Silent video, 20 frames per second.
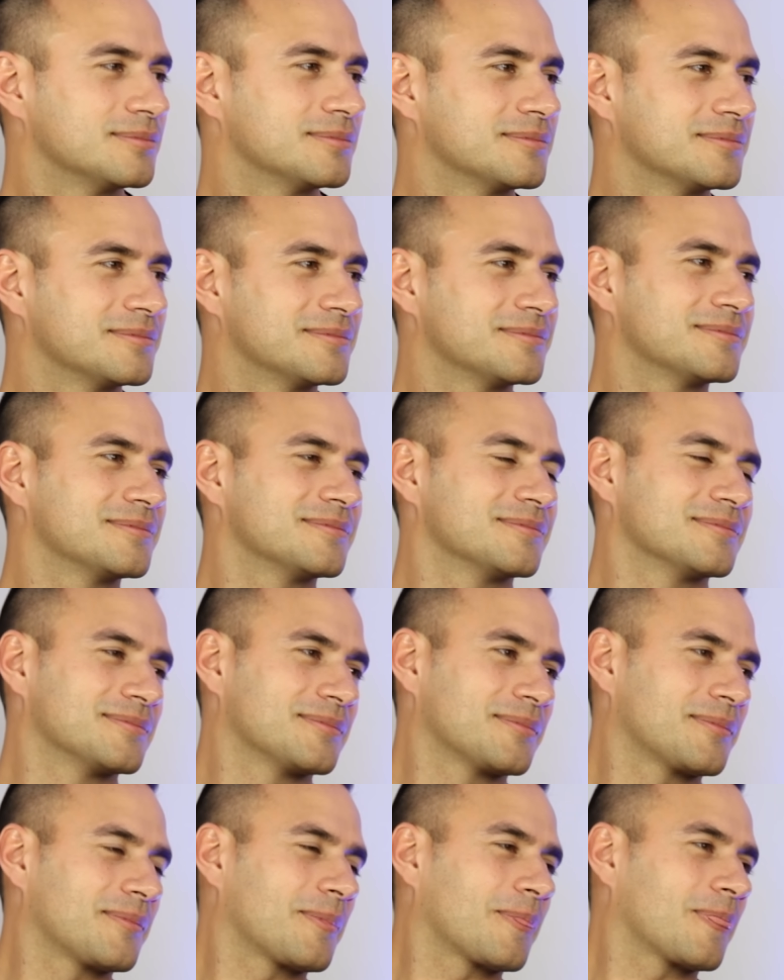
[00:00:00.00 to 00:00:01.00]

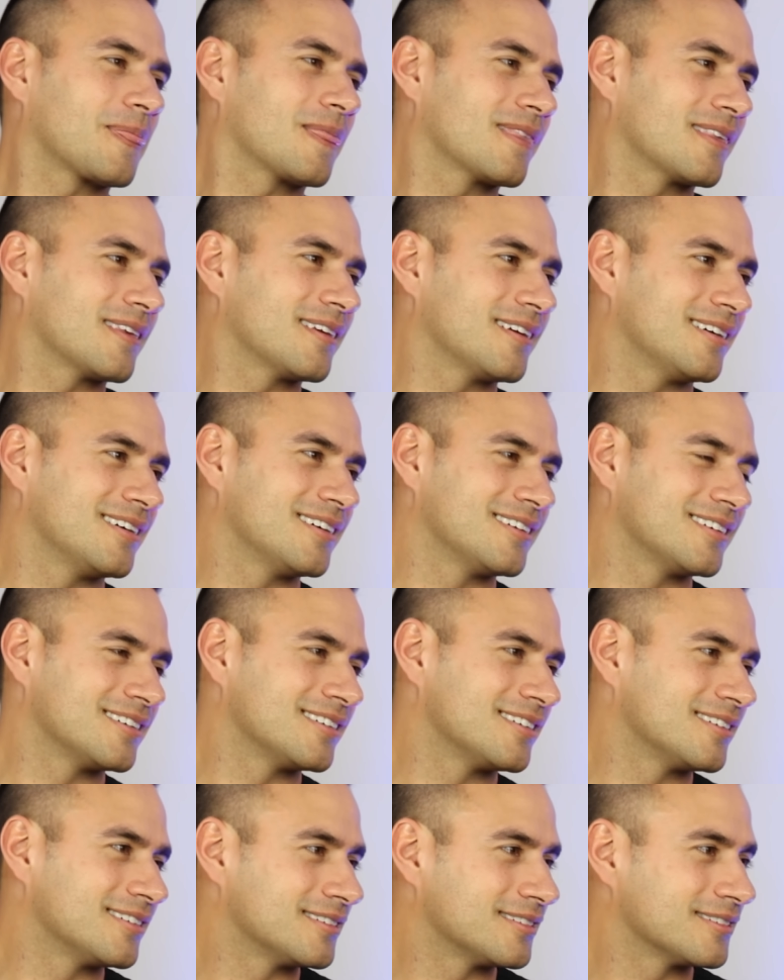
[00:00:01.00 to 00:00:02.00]

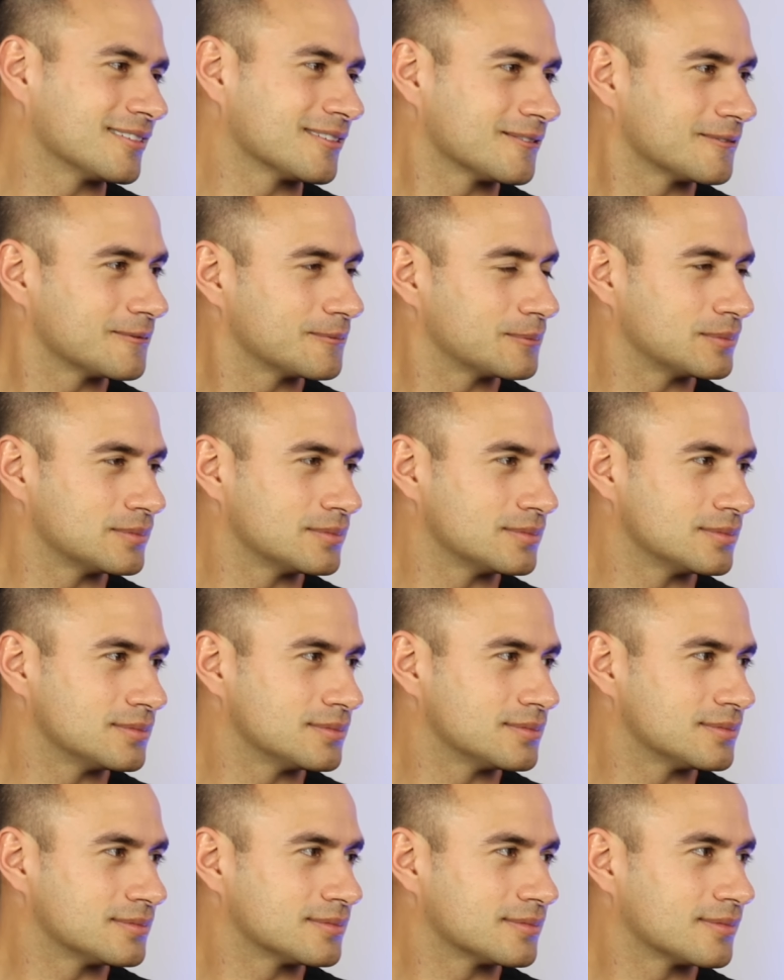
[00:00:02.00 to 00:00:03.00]

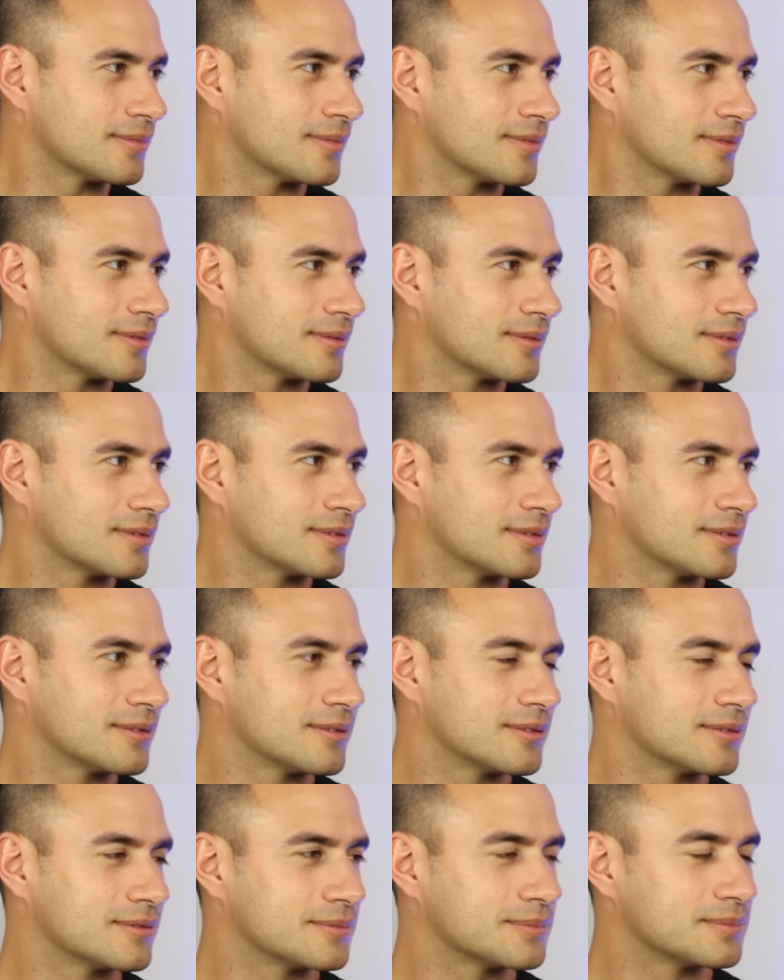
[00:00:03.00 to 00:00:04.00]

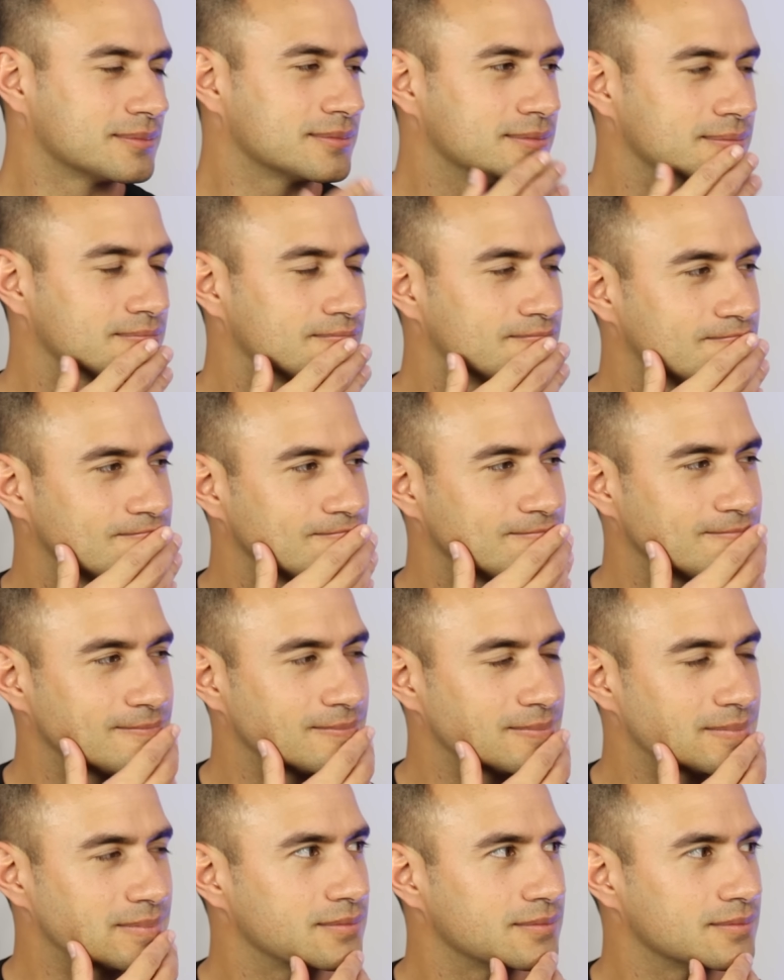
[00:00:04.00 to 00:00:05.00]

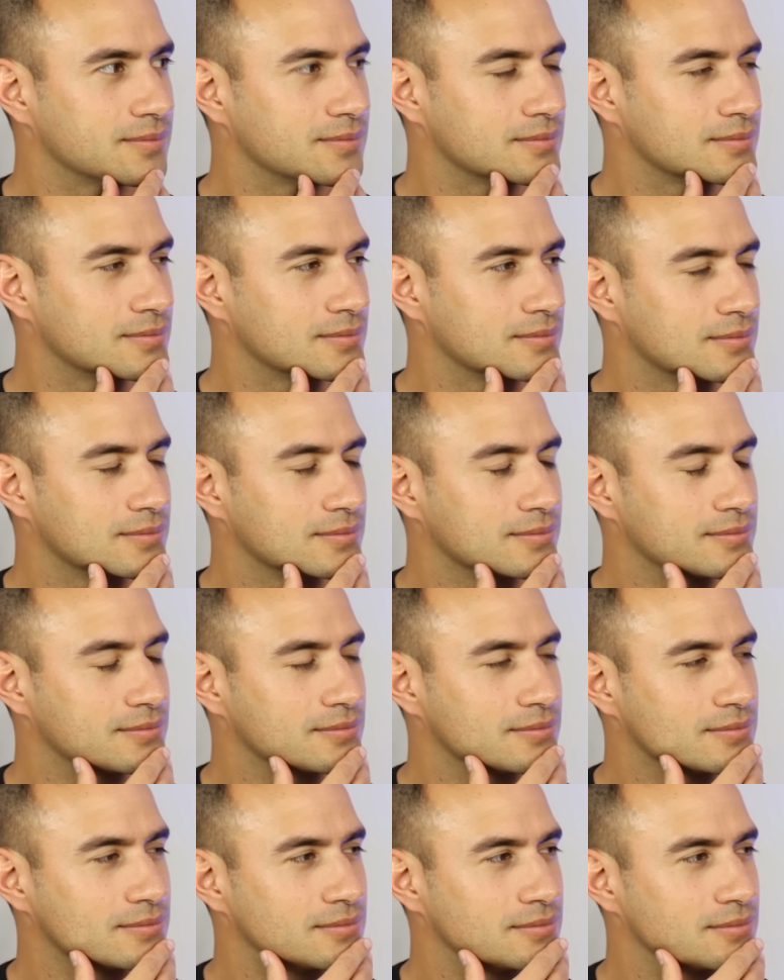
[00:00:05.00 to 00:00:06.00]

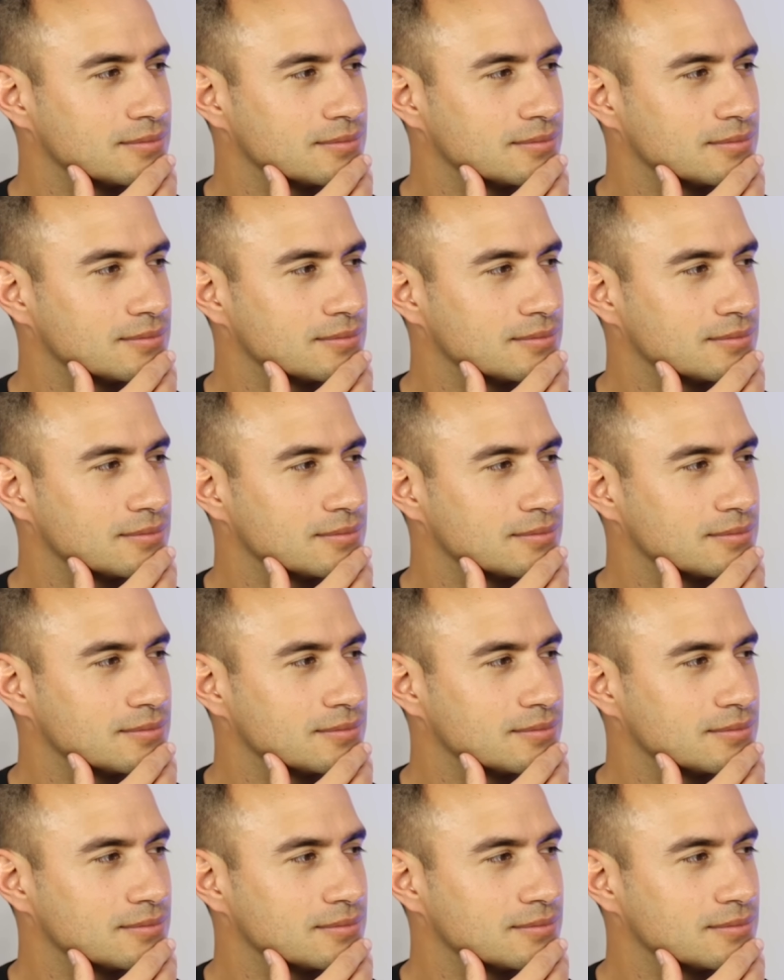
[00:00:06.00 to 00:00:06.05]
No words are spoken by the person on screen.